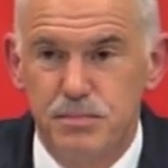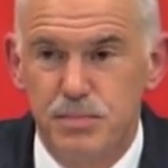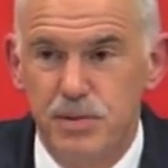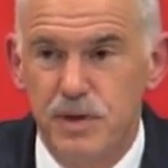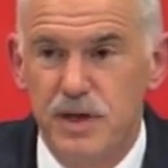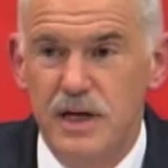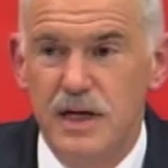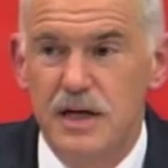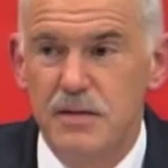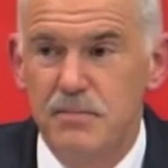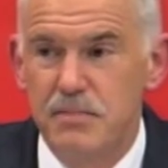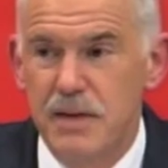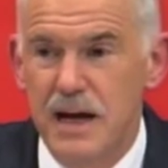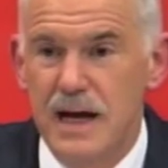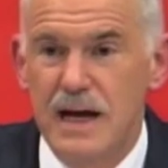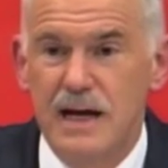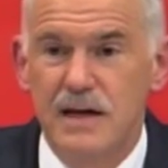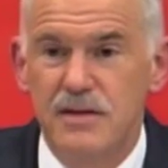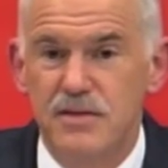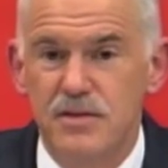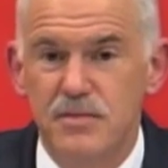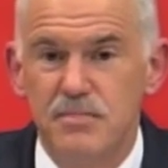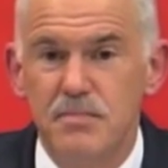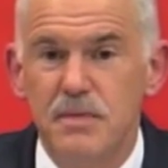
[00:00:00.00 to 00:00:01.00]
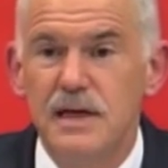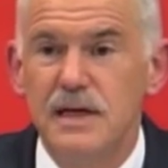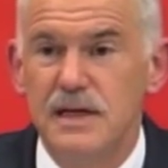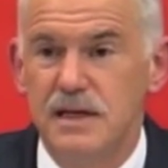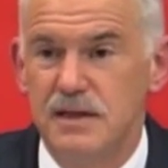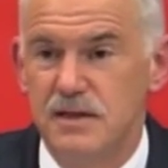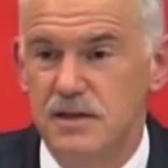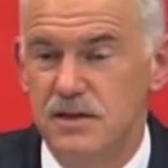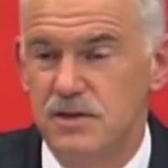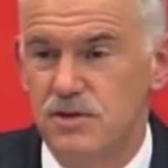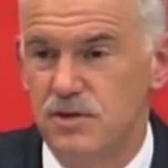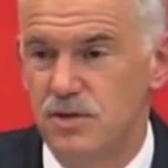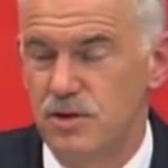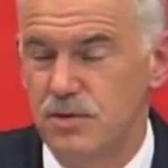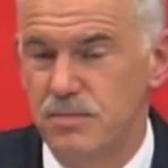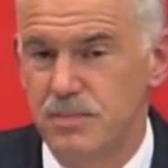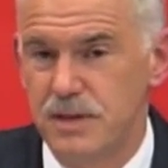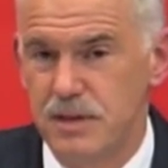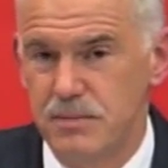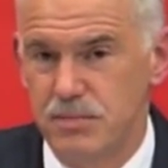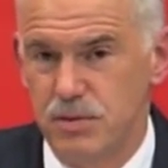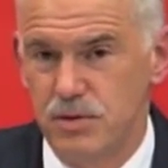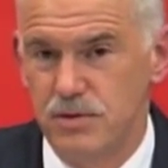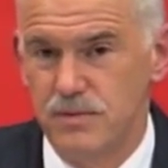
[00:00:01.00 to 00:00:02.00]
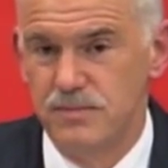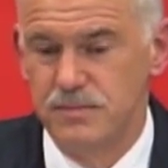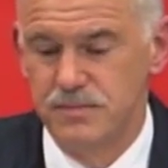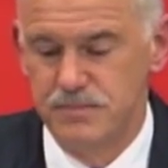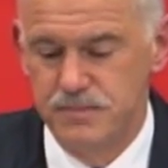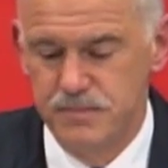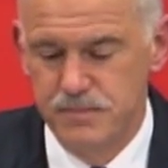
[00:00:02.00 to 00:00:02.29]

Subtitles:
bring back the money to the people.